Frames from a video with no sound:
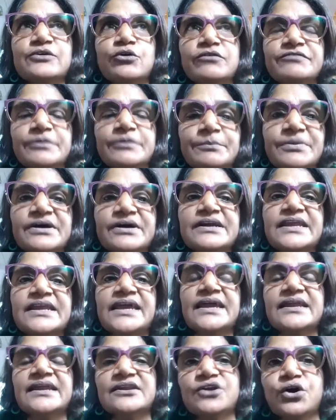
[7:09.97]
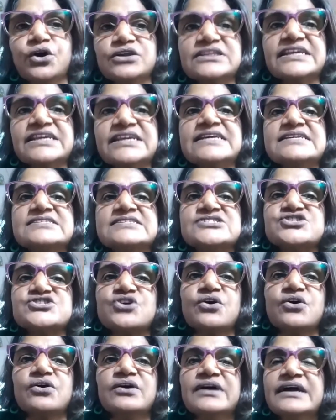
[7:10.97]
go for birding in northeast
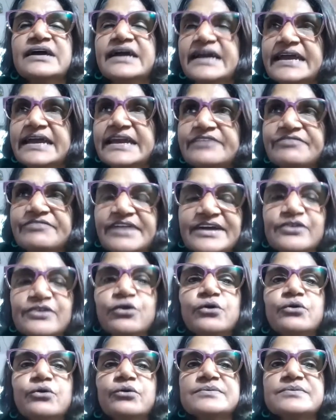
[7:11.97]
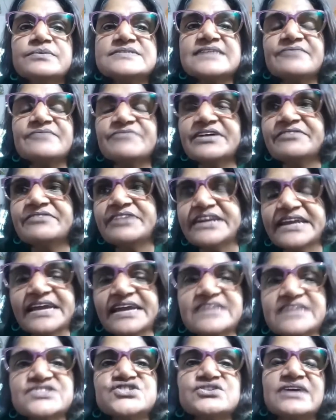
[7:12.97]
or if i go somewhere very
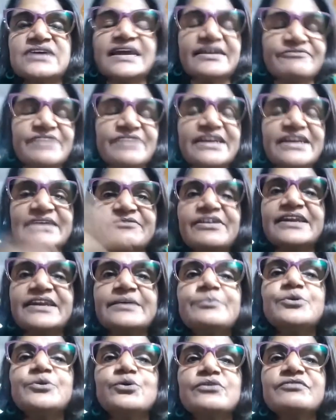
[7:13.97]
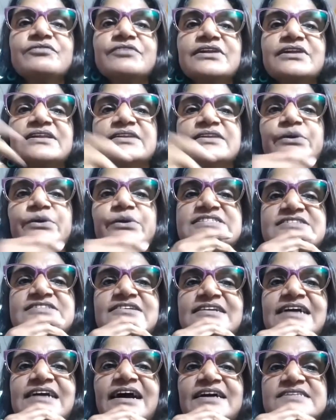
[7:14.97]
very very beautiful in the
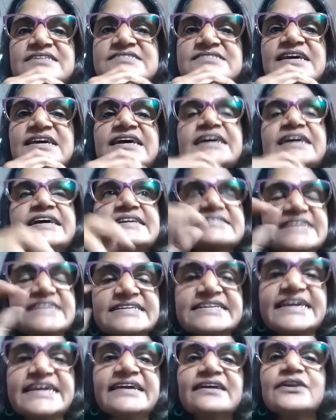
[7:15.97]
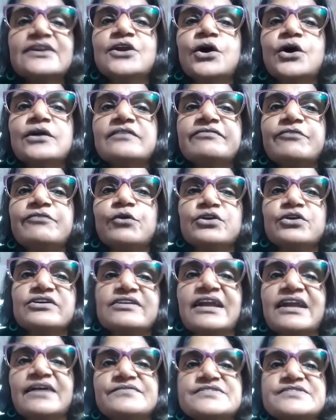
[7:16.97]
western ghats is i take a lot of
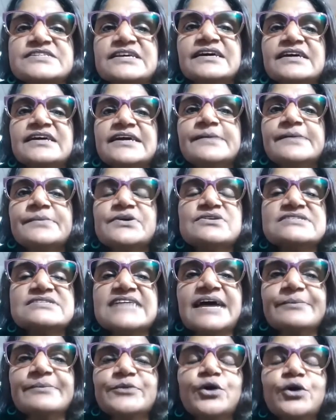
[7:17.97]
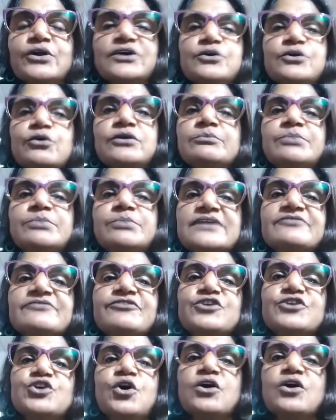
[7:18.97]
photographs because i'm not a good bird
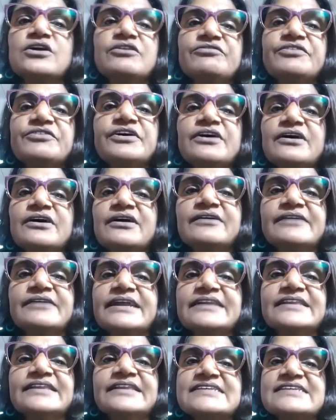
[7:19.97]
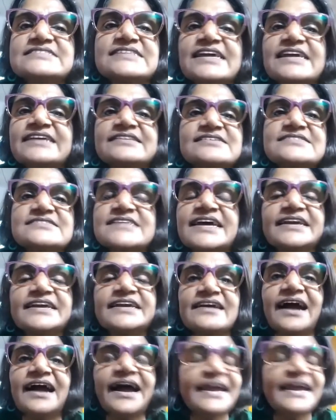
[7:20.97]
photographer and things like this i
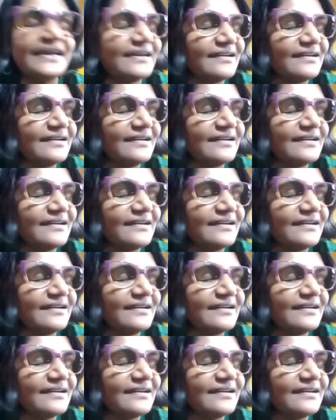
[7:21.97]
i